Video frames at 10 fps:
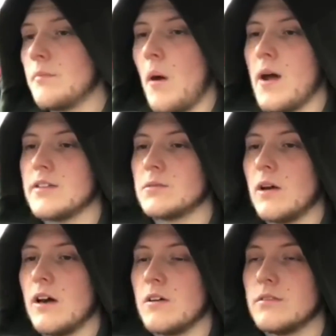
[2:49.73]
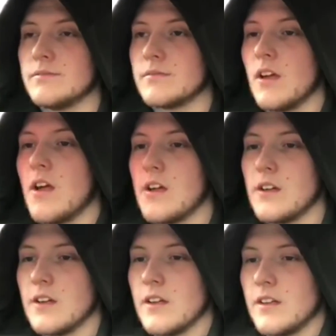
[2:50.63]
might as well
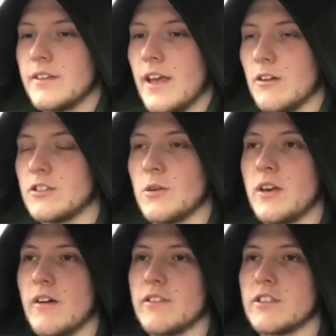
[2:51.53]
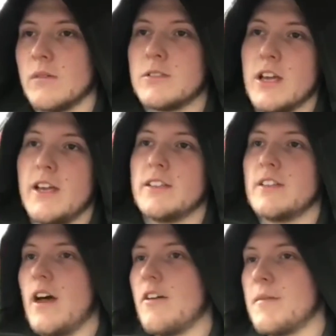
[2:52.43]
get onto another subject
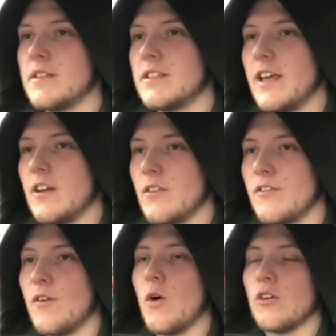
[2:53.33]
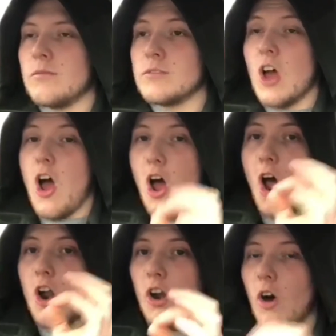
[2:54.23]
that I've been seeing on the forums
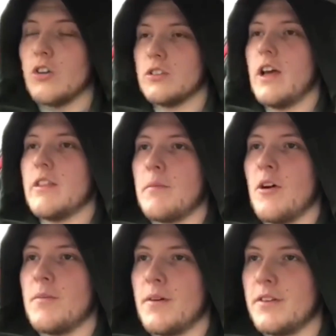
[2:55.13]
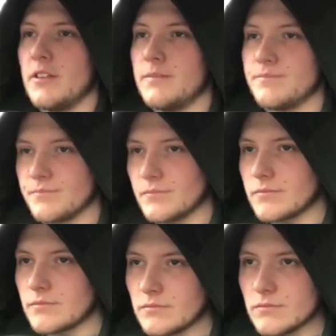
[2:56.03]
a lot at the moment.
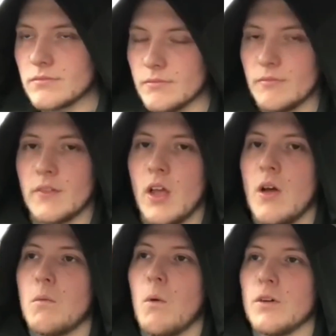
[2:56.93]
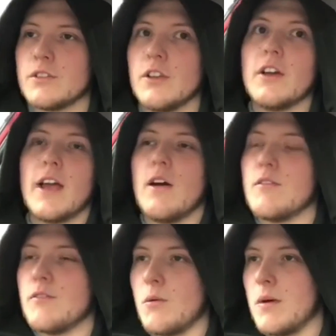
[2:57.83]
What to look
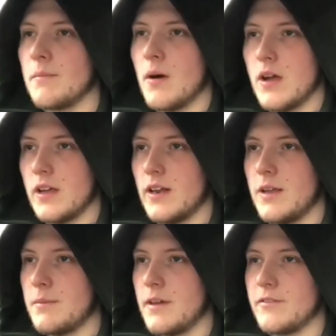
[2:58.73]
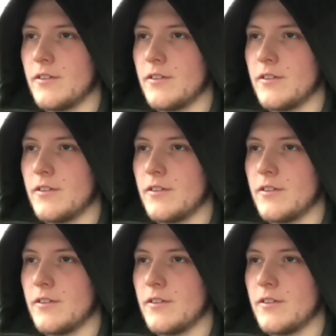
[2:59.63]
out for when buying an E P